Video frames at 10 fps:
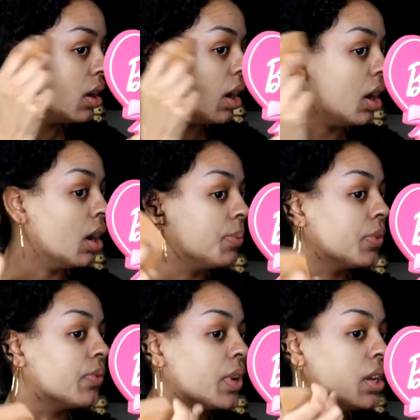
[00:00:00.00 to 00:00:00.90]

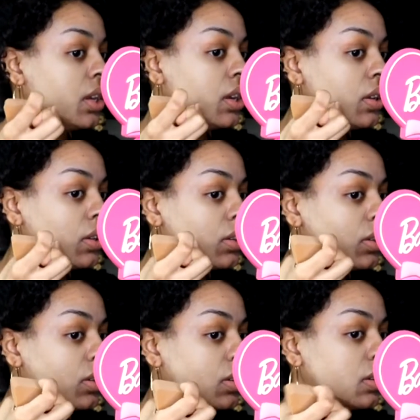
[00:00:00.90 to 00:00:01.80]
the Radiant
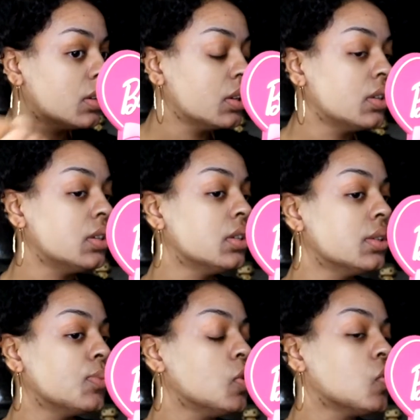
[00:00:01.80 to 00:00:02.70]

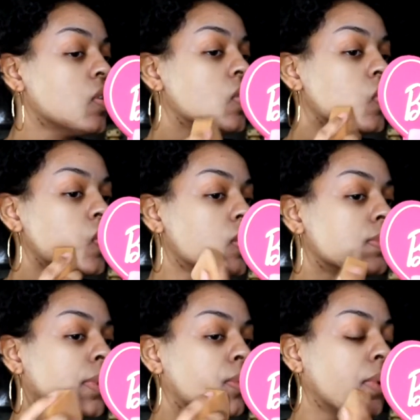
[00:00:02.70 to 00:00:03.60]
tinted moisturizer. It's
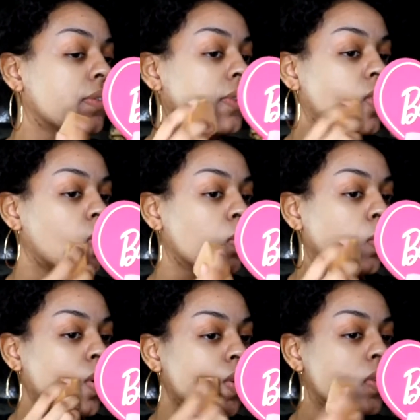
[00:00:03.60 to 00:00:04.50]
like my favorite
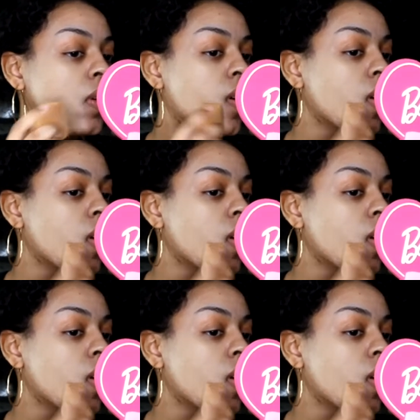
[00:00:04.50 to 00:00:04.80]
one.